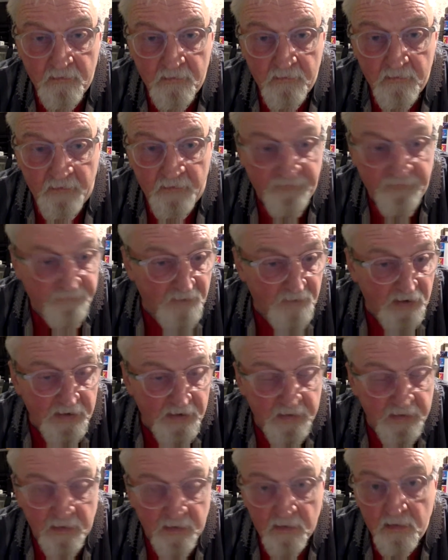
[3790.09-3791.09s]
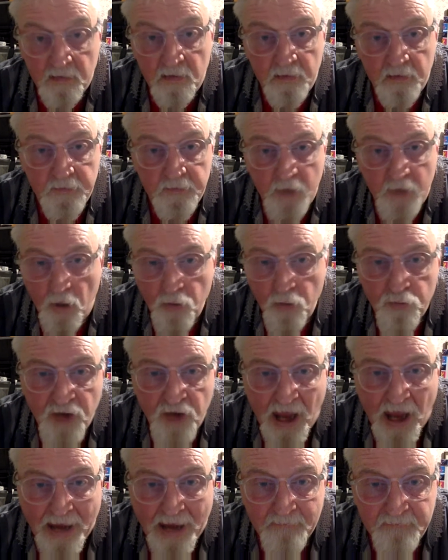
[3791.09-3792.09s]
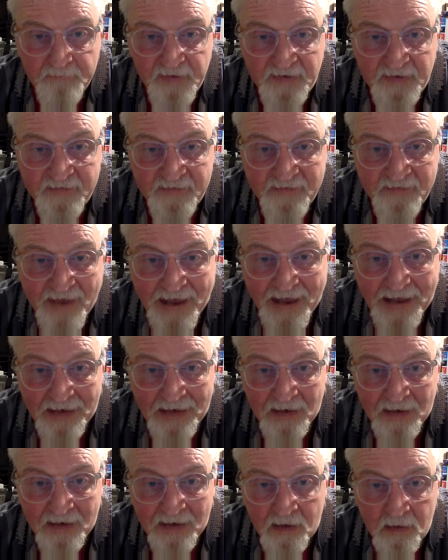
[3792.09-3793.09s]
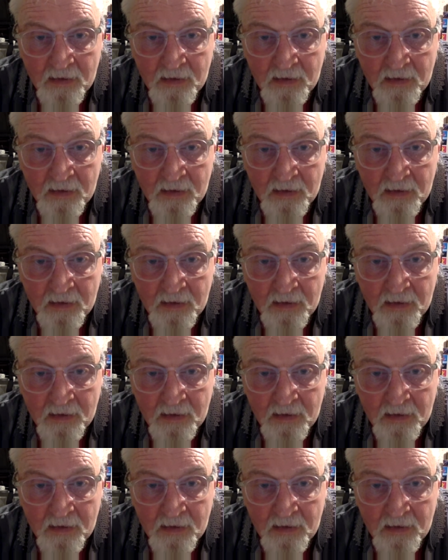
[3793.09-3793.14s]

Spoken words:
That's me. No capital.